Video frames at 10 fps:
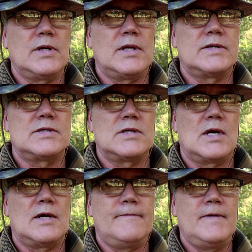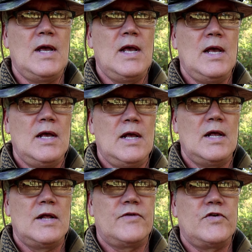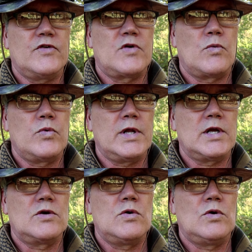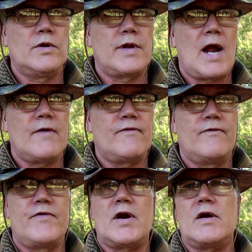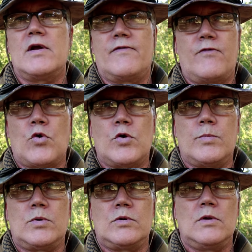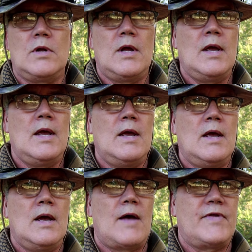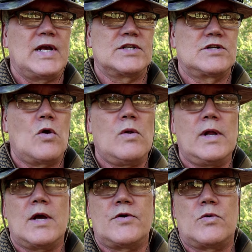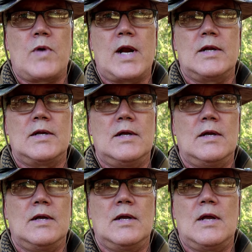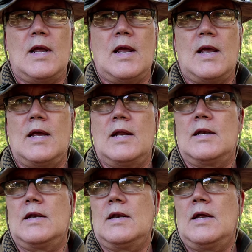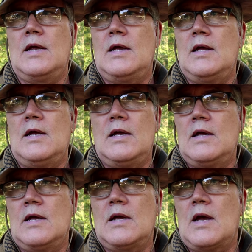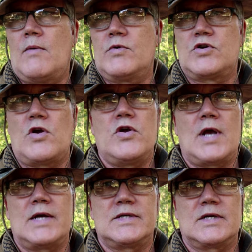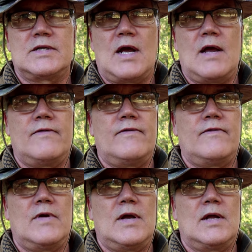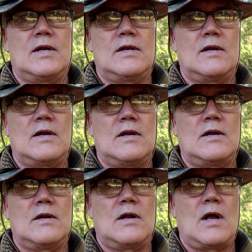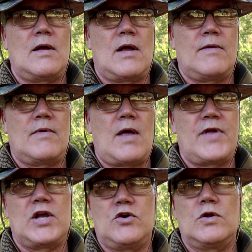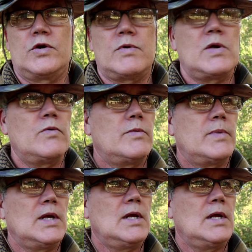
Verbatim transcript: It's uh, it's just a really cool knife, very affordable. I think it's totally underrated, and I'm going to show you guys this knife, and uh, I think you'll agree with me.